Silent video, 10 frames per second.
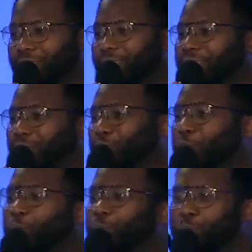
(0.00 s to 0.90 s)
This is
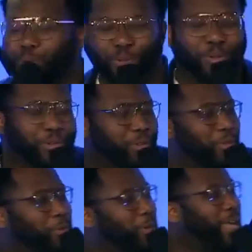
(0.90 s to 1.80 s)
cool.
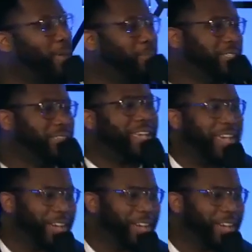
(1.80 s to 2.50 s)
What happens now?